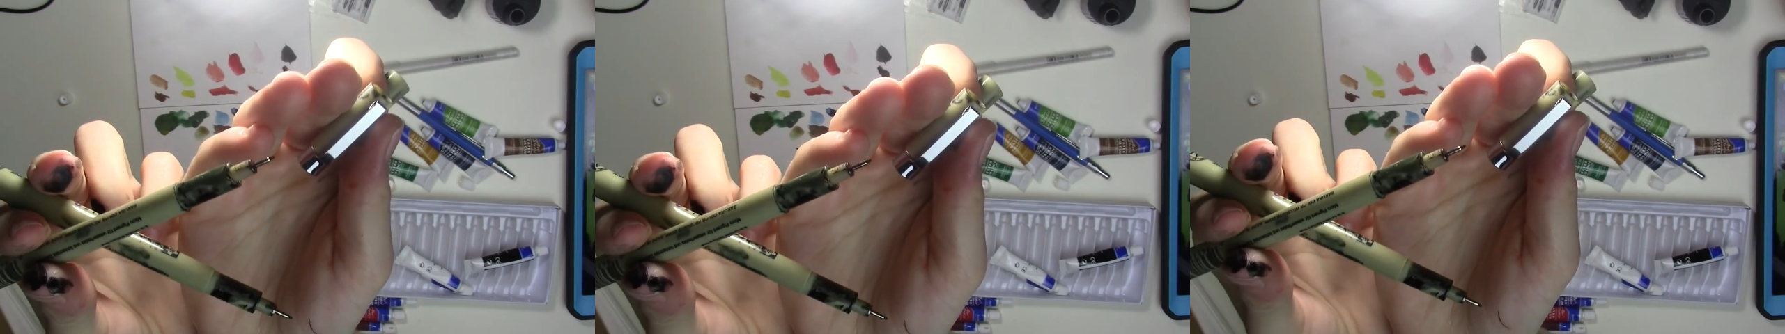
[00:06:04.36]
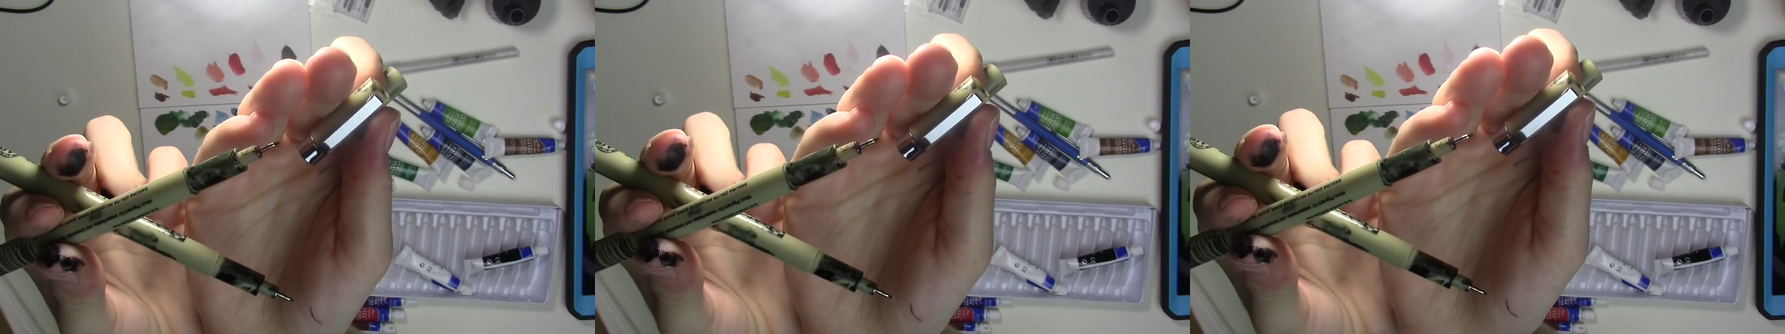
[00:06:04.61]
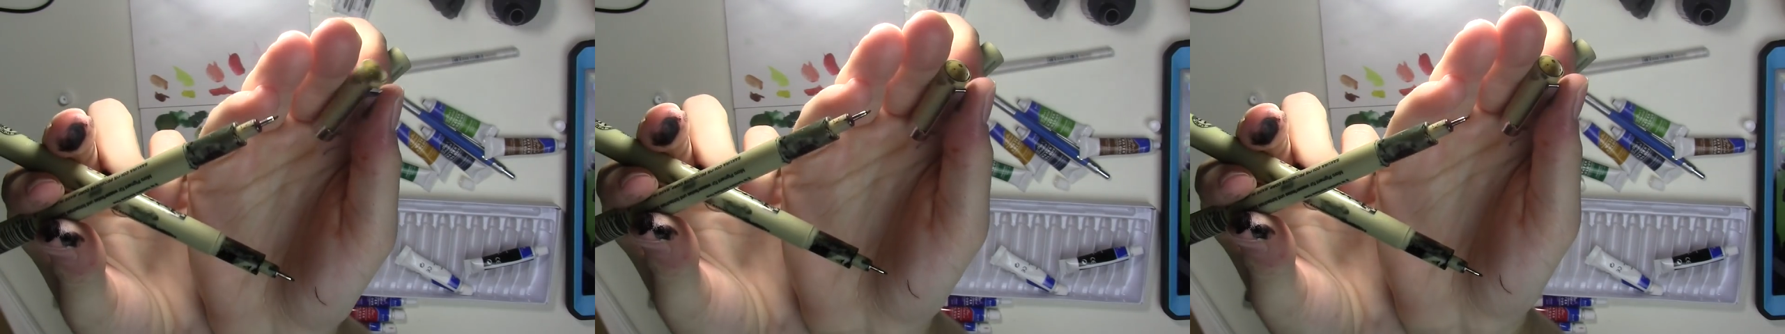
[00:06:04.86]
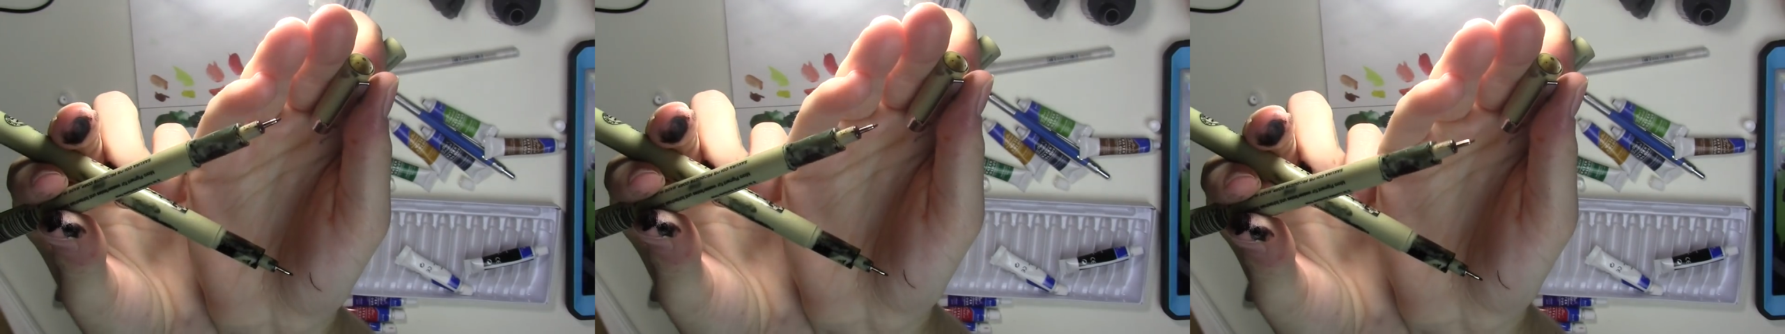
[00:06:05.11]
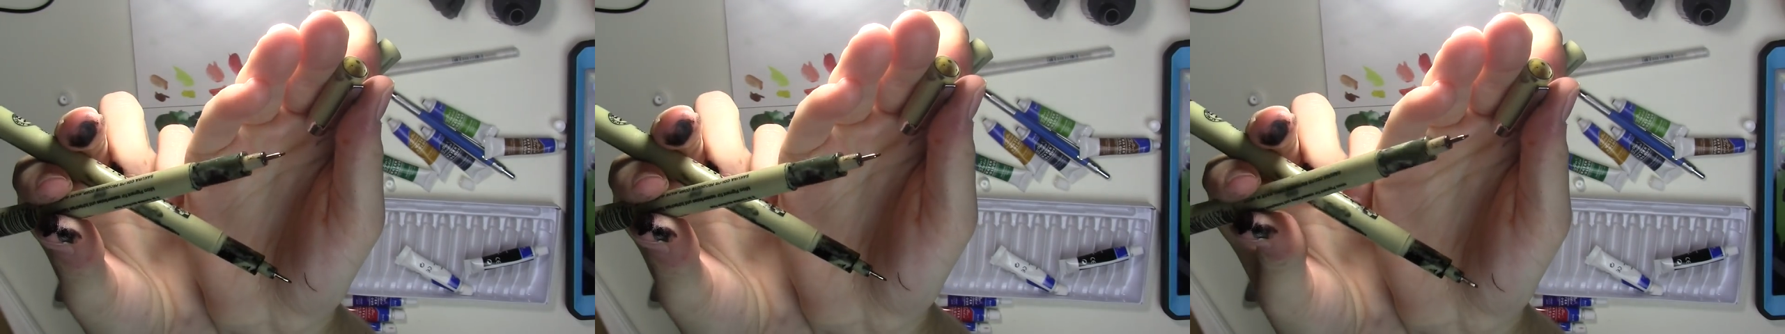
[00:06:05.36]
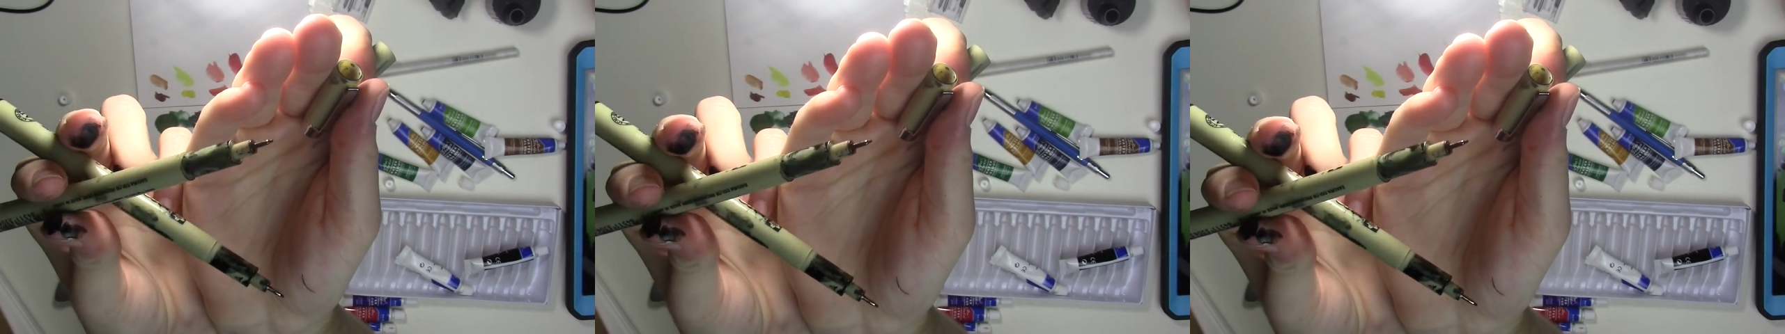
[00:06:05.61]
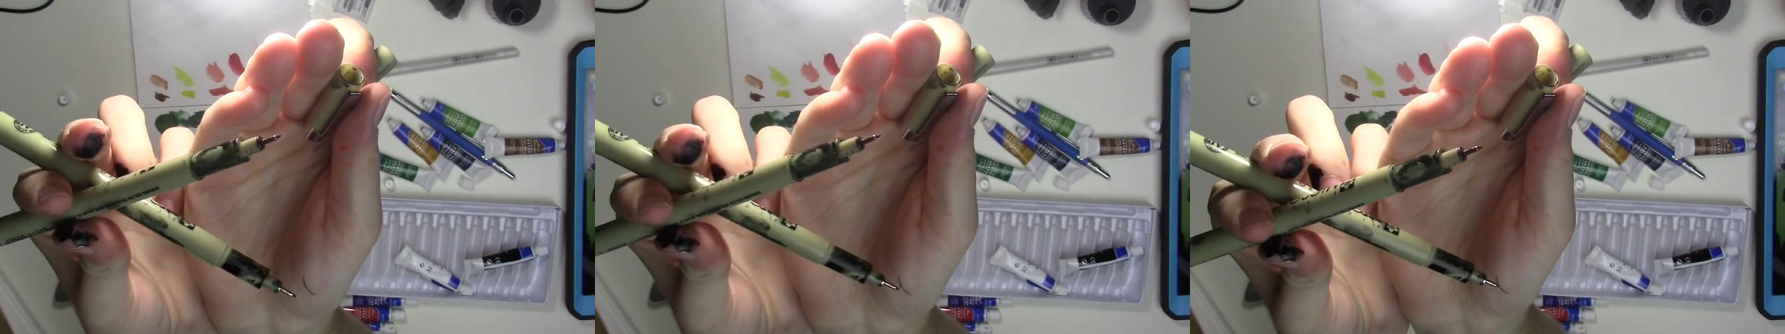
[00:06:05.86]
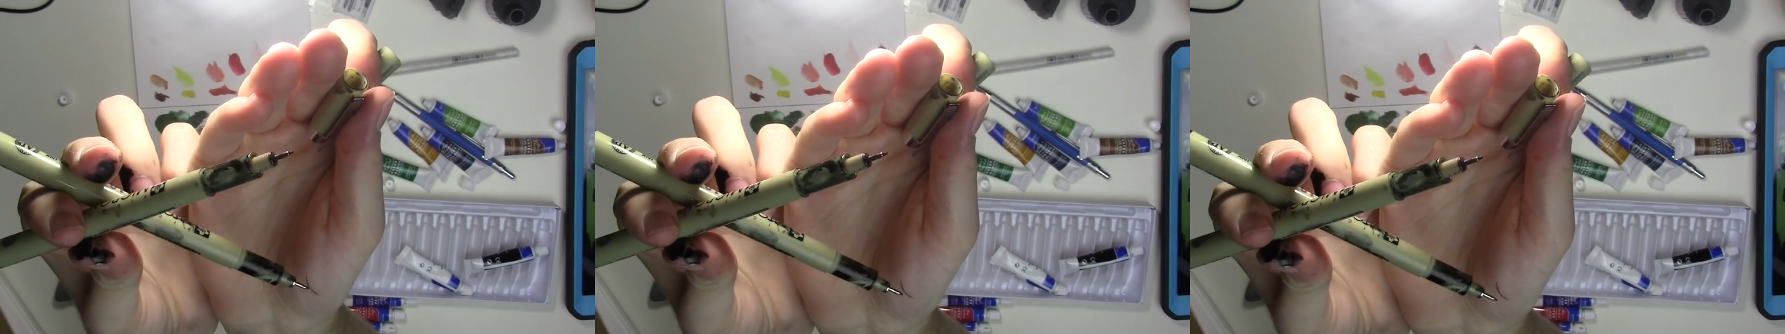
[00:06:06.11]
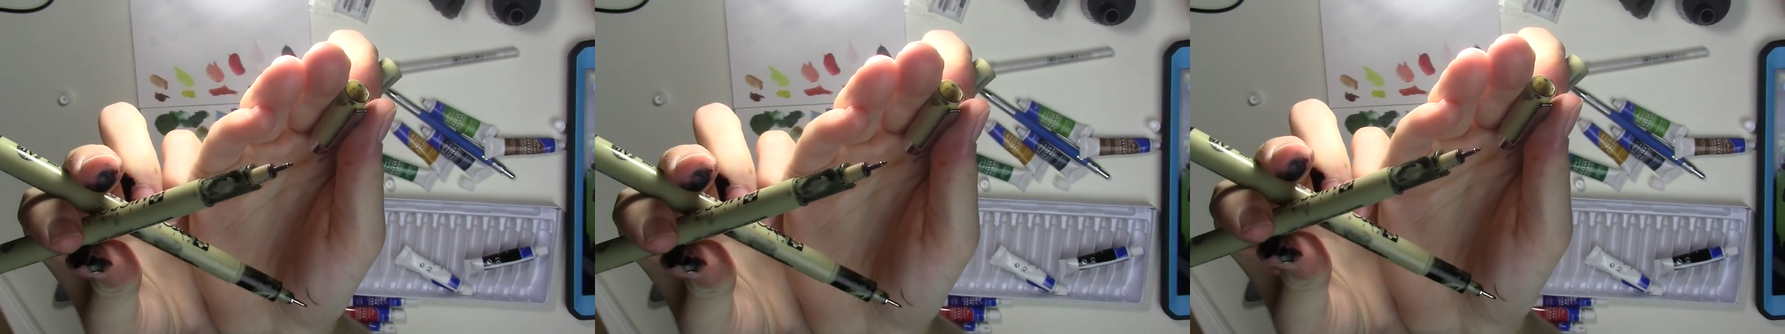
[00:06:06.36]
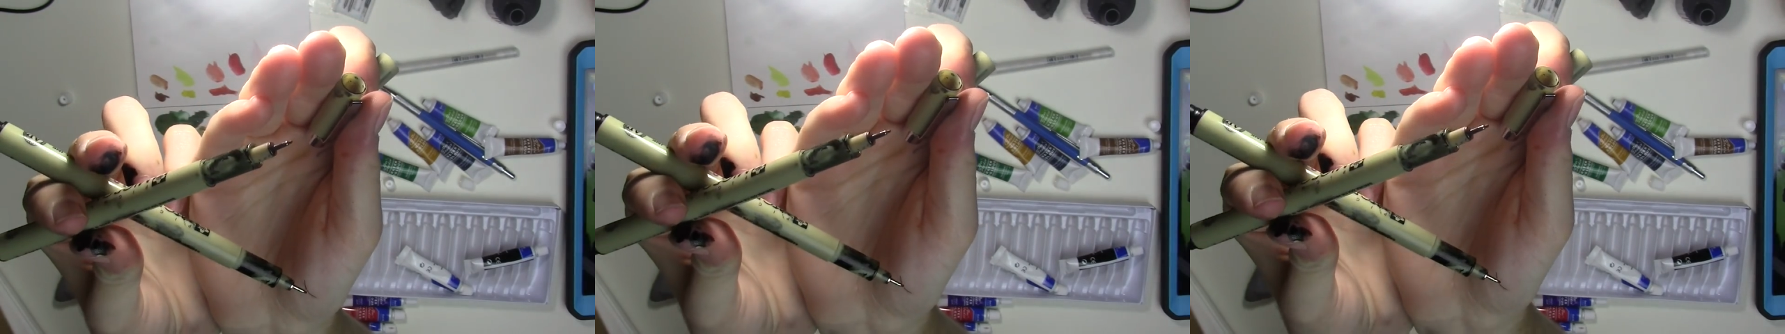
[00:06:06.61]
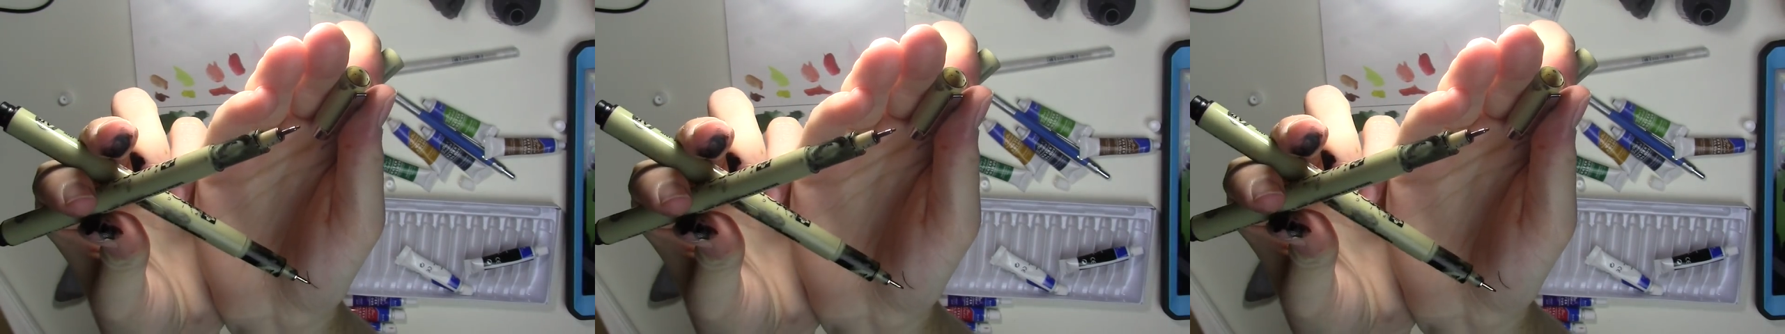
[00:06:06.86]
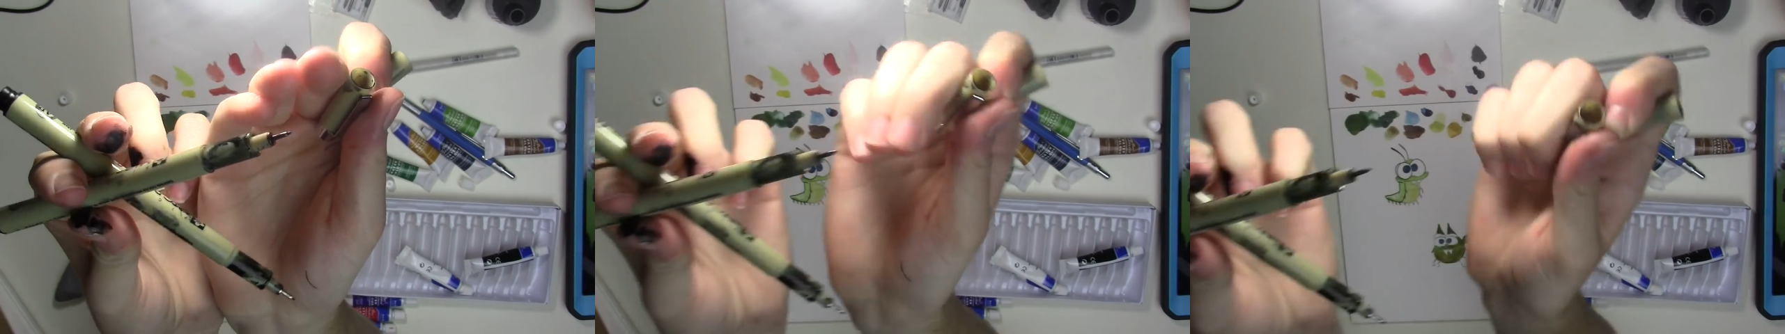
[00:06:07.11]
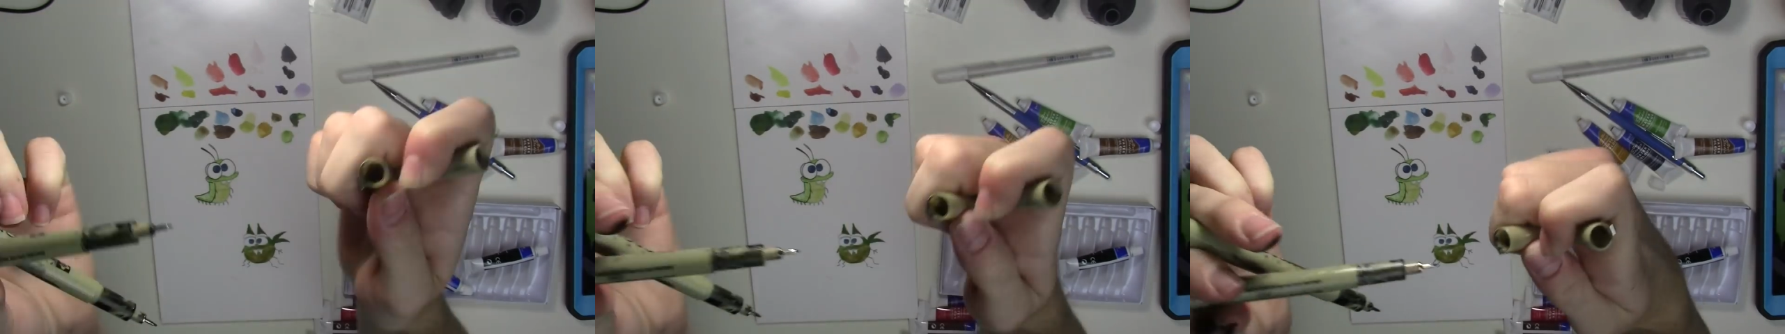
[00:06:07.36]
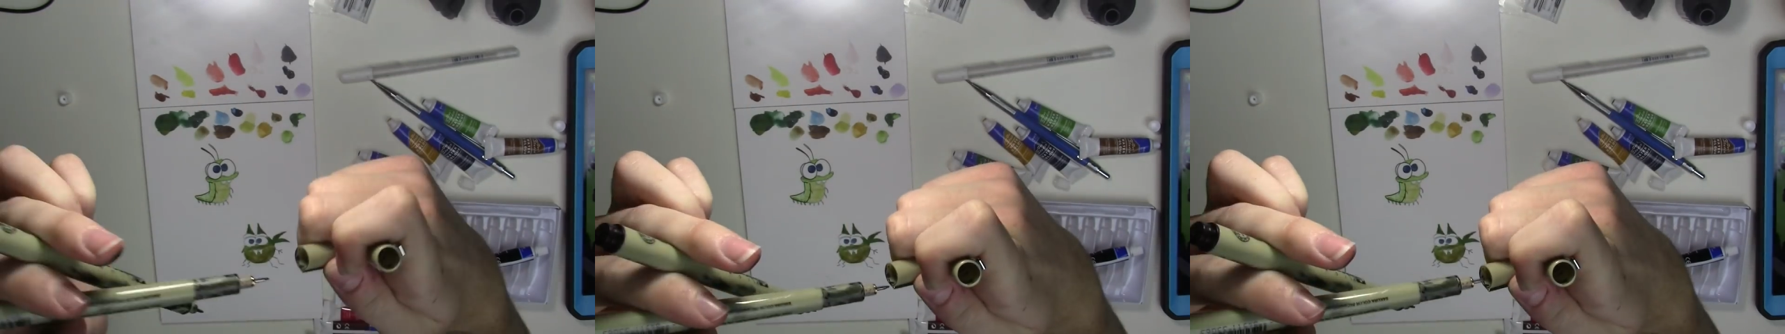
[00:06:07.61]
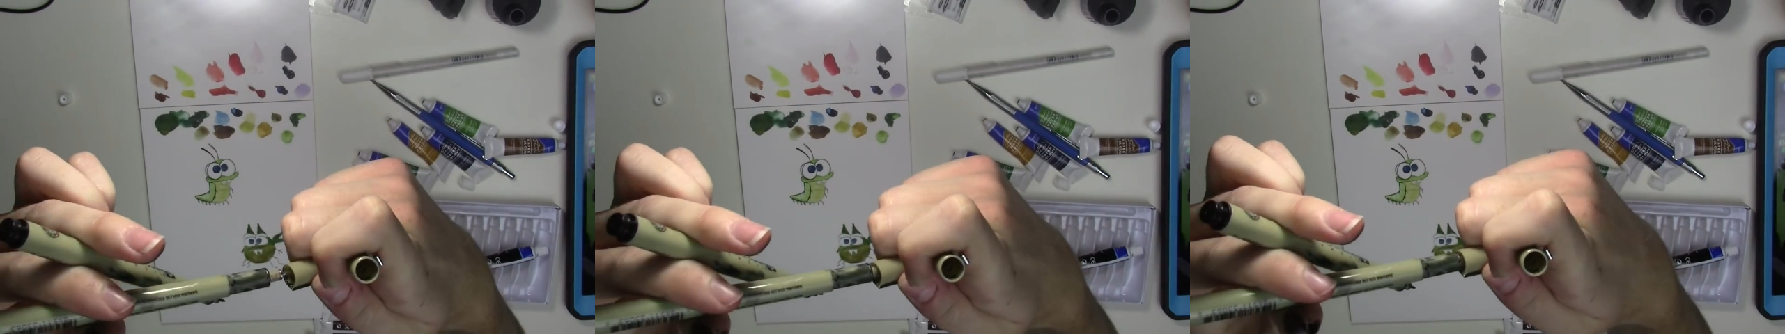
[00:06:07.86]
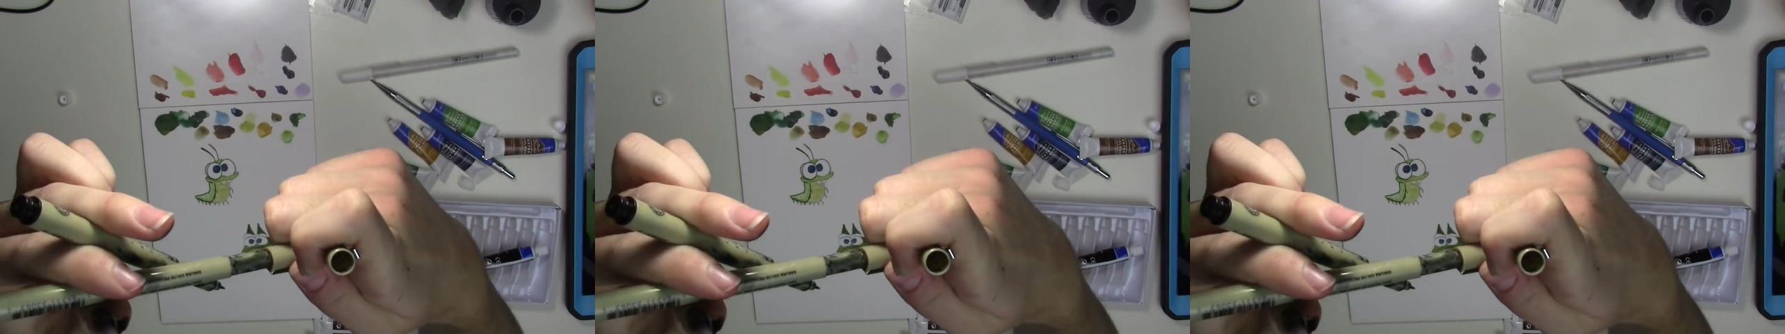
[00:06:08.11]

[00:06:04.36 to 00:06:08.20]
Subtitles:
[unreadable: no face in view]